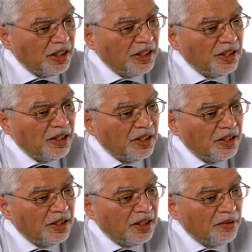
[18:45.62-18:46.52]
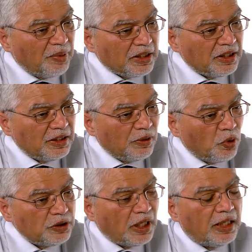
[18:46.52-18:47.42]
there
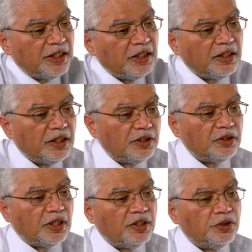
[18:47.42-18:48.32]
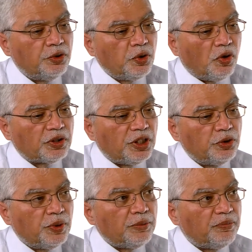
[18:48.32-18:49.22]
was, I think, New York, the
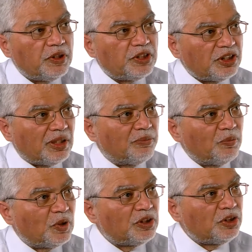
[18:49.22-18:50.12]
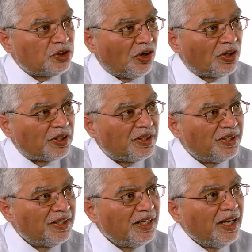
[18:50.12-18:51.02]
UN system was in shock.
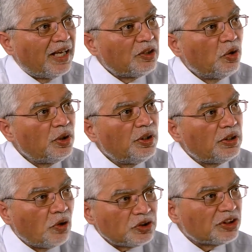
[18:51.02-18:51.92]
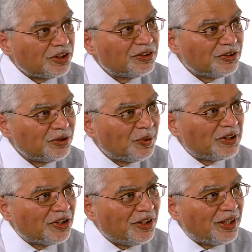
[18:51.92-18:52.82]
And the whole, not just the UN
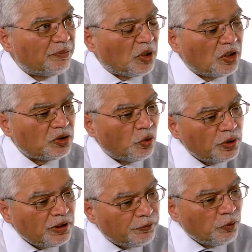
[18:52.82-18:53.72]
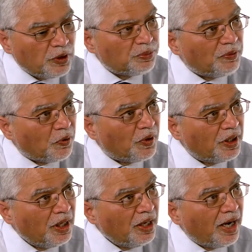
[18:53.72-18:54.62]
Secretariat, because only a few weeks
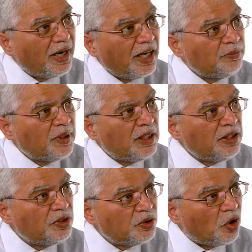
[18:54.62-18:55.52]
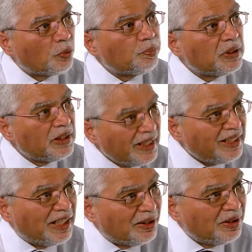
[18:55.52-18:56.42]
before, I had been in New York
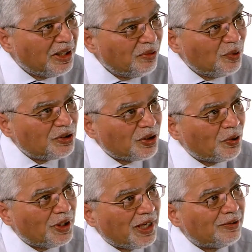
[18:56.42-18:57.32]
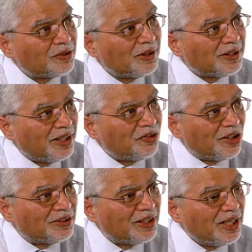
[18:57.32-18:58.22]
pleading with Security Council
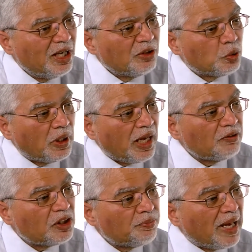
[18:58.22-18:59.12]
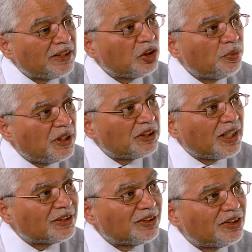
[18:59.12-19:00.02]
countries to allow this matter to be
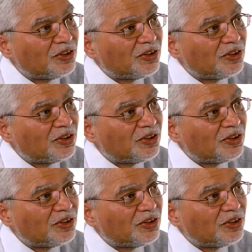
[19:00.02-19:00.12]
discussed in